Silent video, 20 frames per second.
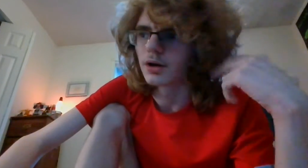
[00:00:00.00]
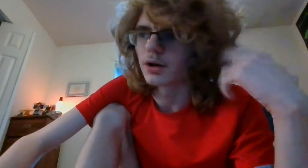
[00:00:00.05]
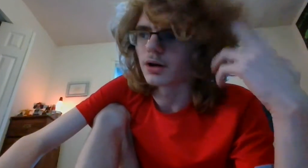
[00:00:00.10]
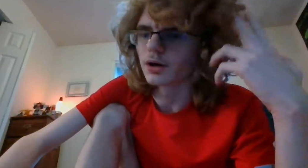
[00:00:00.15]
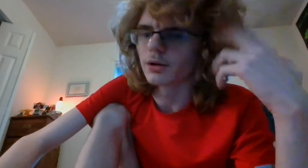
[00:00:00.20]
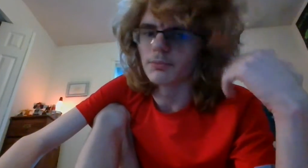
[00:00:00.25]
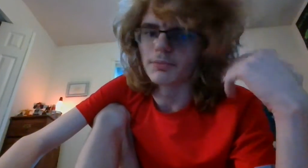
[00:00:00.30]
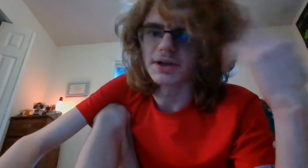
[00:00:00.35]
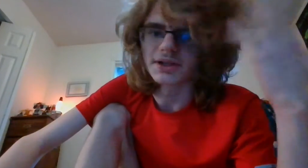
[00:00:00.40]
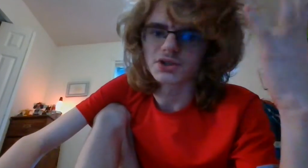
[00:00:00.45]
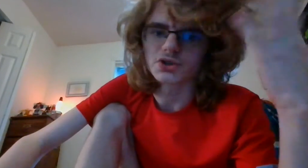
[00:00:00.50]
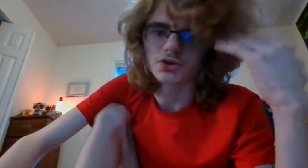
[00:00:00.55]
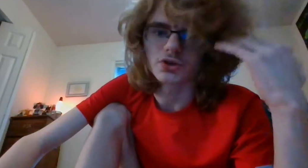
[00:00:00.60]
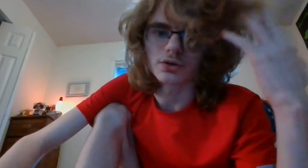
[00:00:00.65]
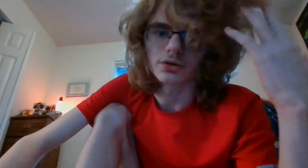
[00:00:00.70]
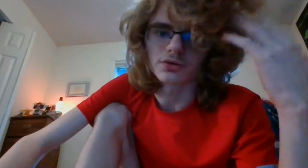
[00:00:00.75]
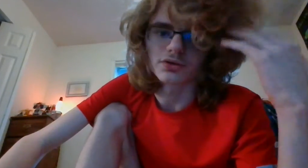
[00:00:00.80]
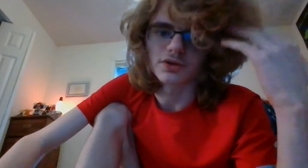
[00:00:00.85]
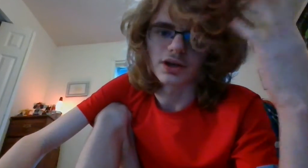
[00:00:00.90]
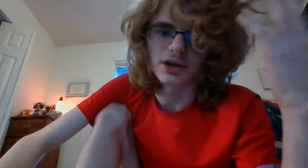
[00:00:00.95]
make
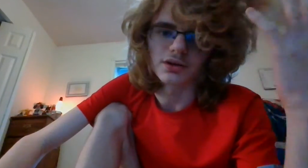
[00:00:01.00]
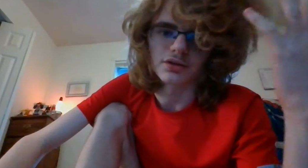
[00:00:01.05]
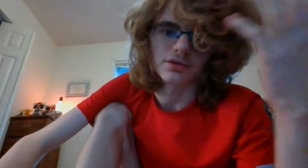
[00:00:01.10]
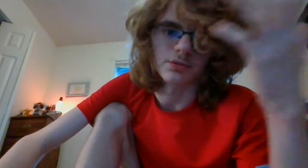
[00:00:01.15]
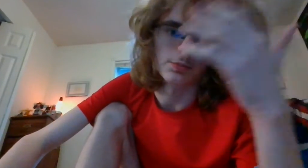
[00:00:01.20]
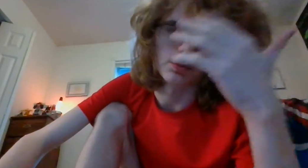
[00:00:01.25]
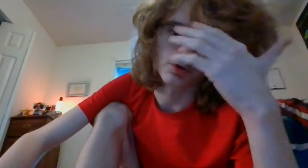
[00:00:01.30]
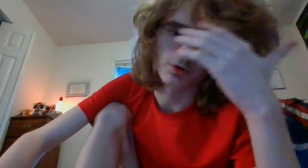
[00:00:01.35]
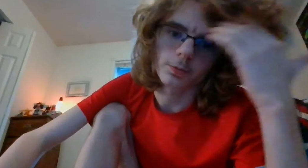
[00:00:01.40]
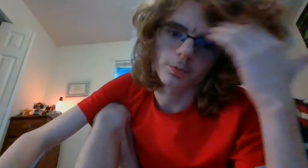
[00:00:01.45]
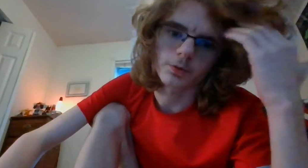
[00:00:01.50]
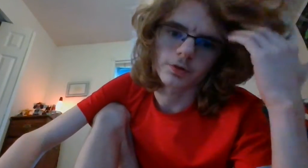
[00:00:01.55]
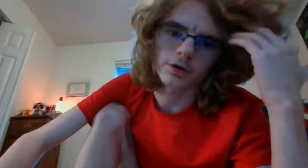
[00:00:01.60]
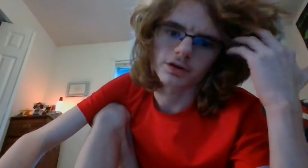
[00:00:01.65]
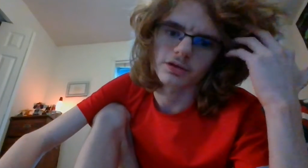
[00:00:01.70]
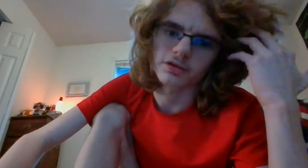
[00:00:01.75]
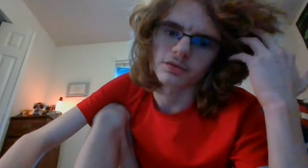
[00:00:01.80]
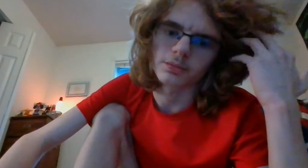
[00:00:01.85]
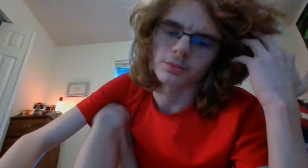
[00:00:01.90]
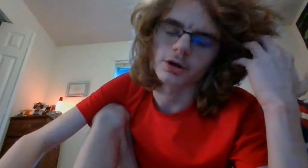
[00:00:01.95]
sure that it's appropriate,
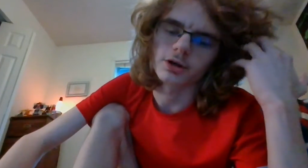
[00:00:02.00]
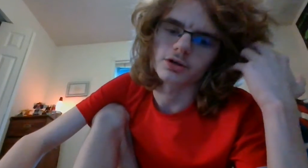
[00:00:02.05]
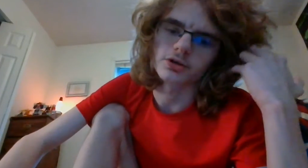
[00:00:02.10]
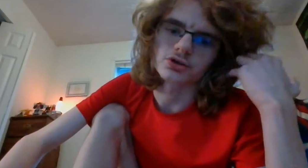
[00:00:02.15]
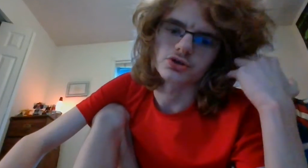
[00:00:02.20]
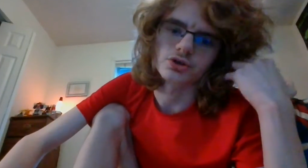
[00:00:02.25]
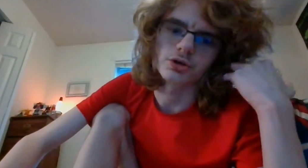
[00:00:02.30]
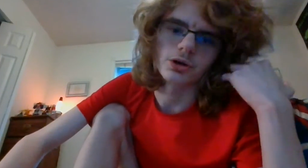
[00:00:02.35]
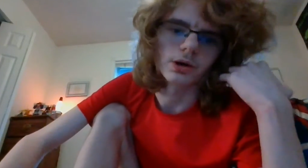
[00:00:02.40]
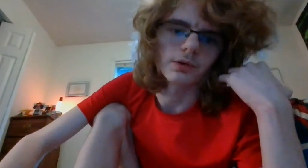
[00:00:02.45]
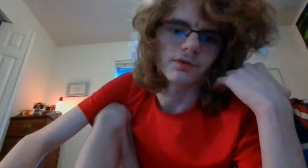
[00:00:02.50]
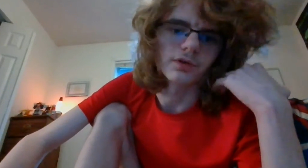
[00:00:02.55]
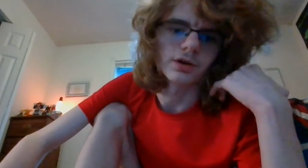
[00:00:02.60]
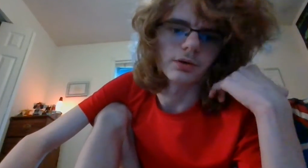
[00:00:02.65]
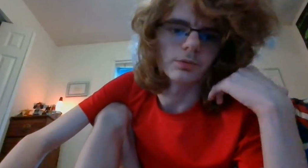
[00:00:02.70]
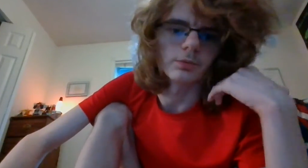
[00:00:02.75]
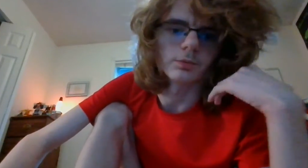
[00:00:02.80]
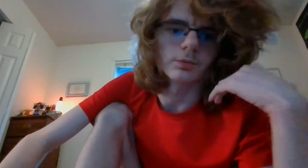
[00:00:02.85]
because I'm not going to show off any